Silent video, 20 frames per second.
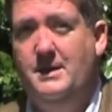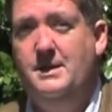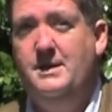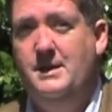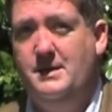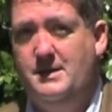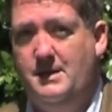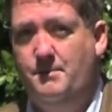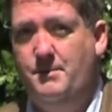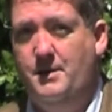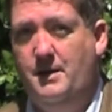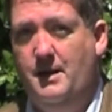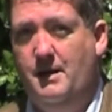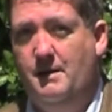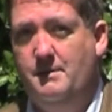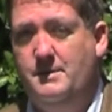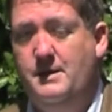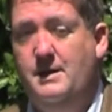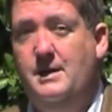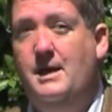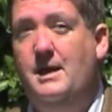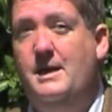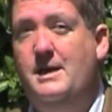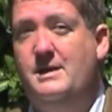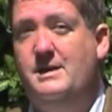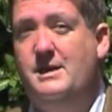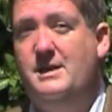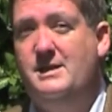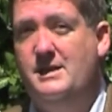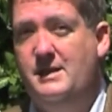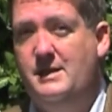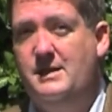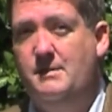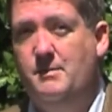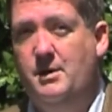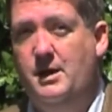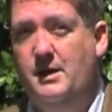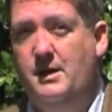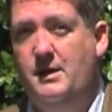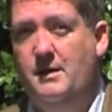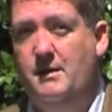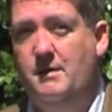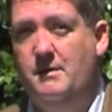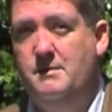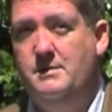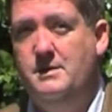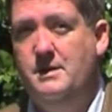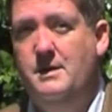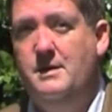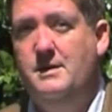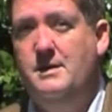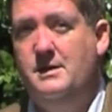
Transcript: There's something else, and it's the system I use.